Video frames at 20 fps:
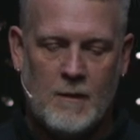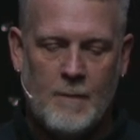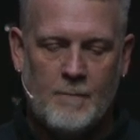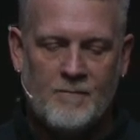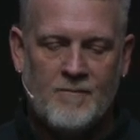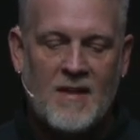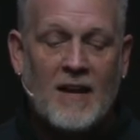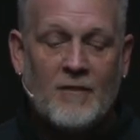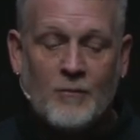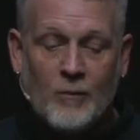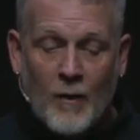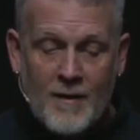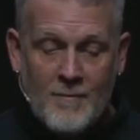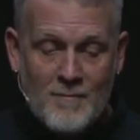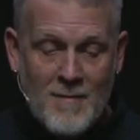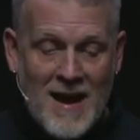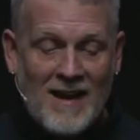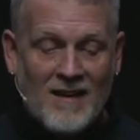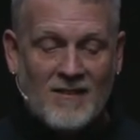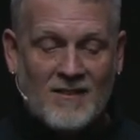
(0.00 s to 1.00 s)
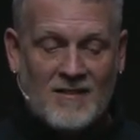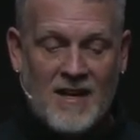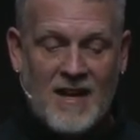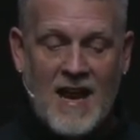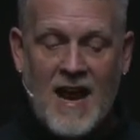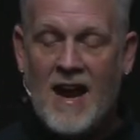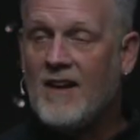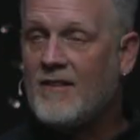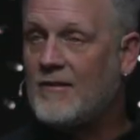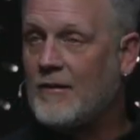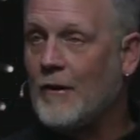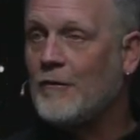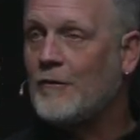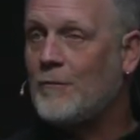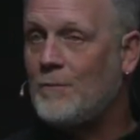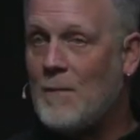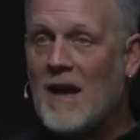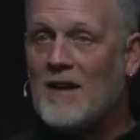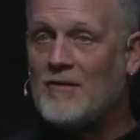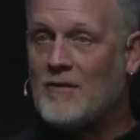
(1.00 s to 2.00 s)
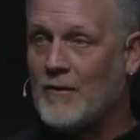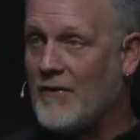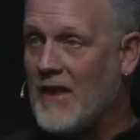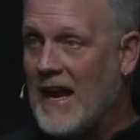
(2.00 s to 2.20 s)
That's what makes today so special.